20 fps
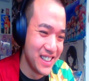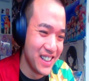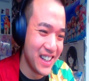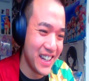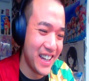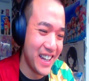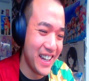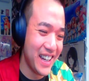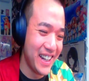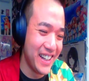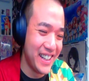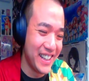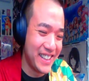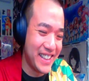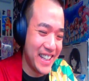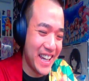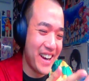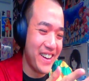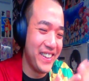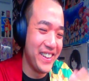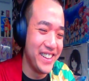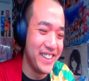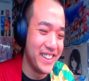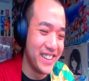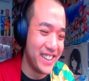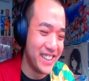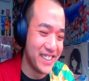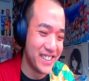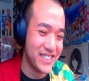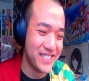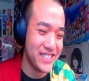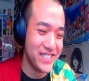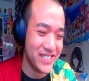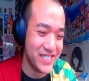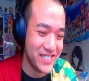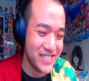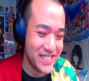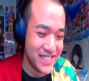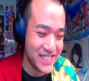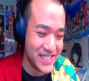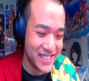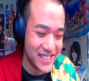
hey, they're carrying her. Cool.